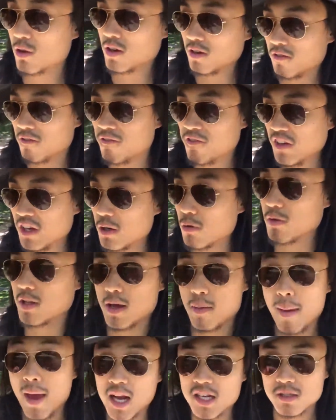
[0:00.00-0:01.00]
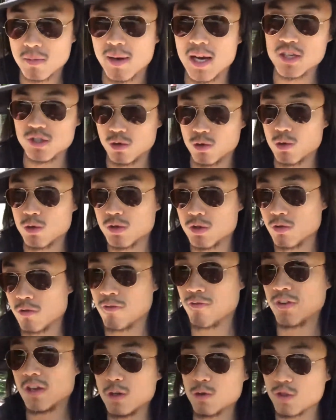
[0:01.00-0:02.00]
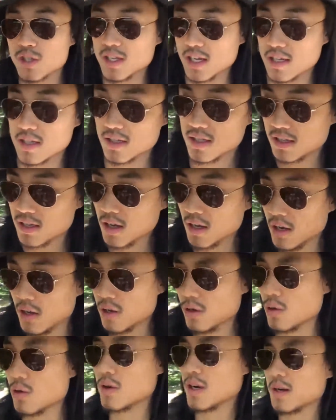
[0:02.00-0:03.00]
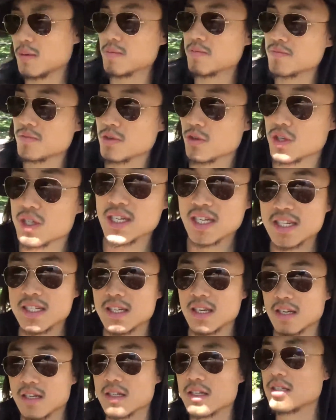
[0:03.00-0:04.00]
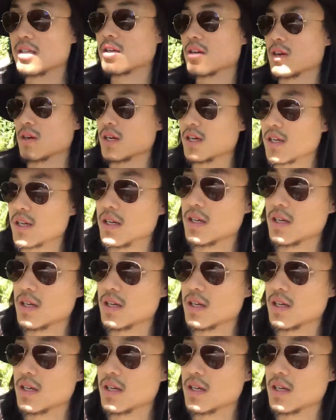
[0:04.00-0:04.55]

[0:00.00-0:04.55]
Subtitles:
you can feel, like maximize your feel sense, your sentience, all right?